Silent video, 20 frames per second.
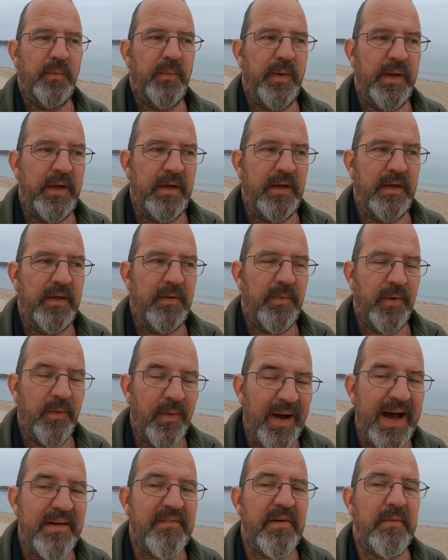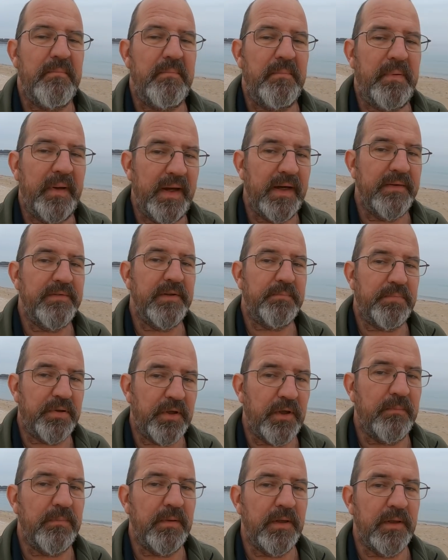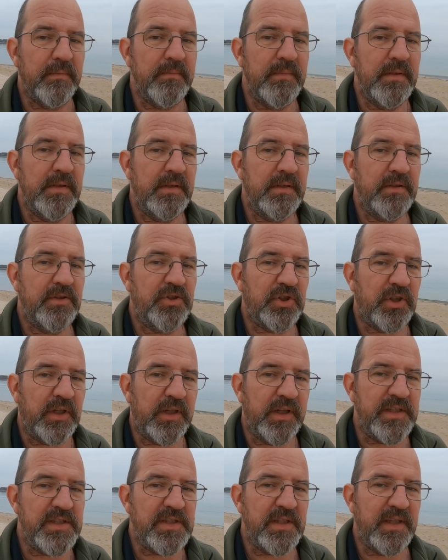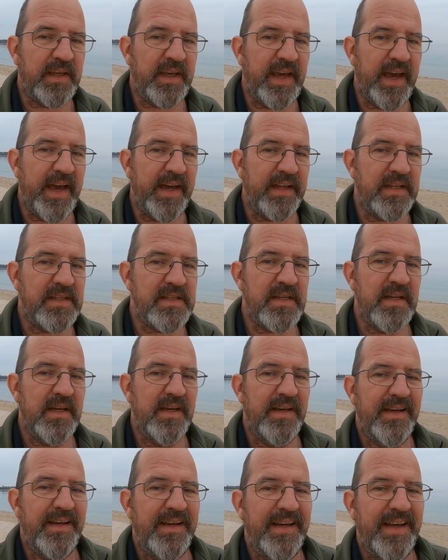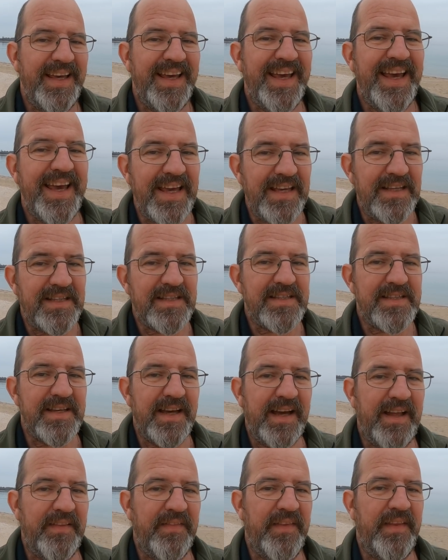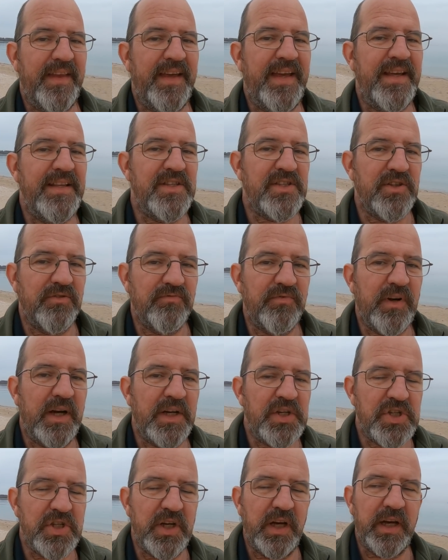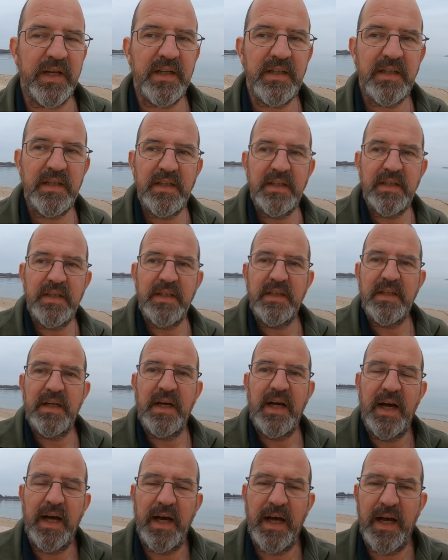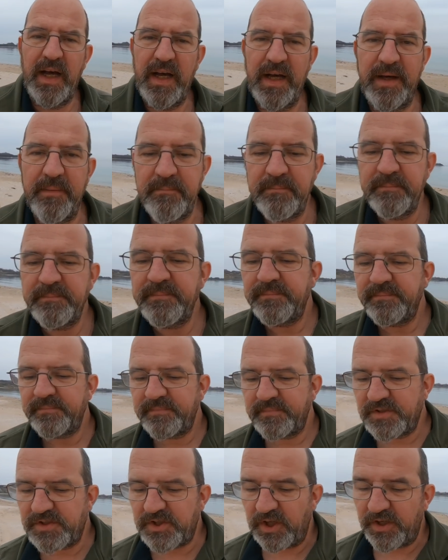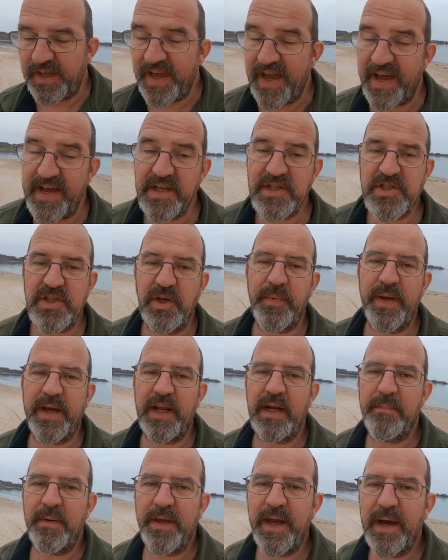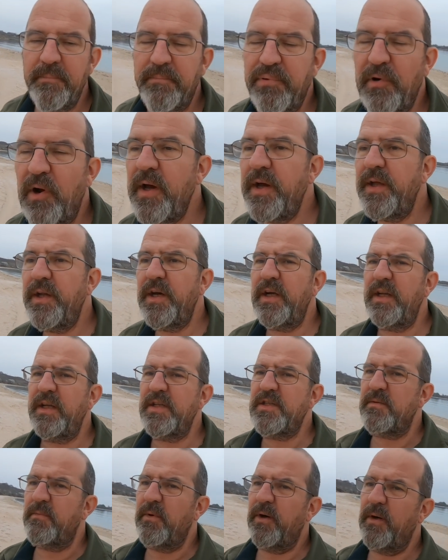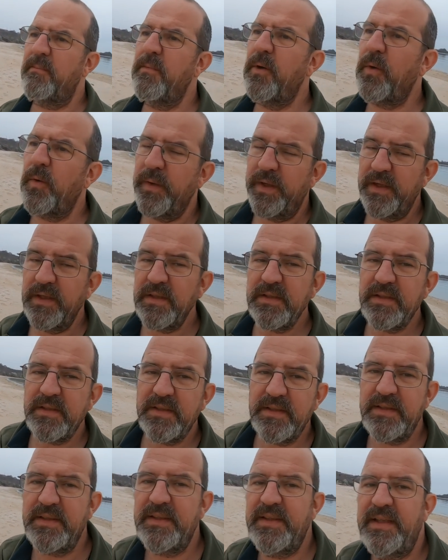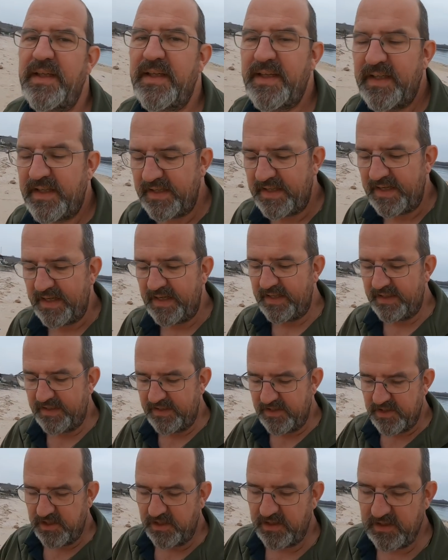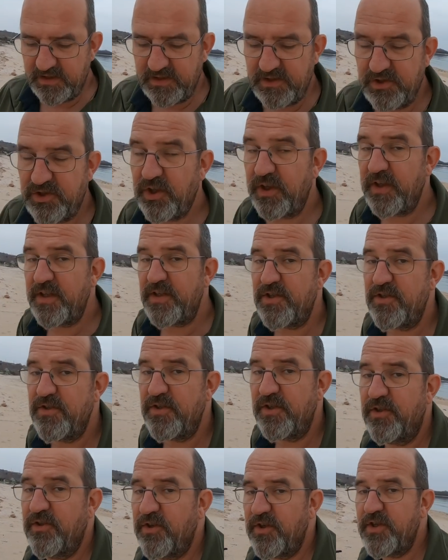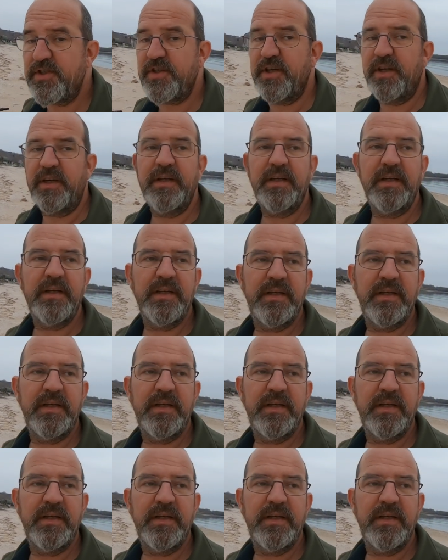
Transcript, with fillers: we will have a bit of a problem trying to get east and into Russia. Um, so yeah, so we're going to be up bright and early tomorrow morning and uh, try and do the crossing.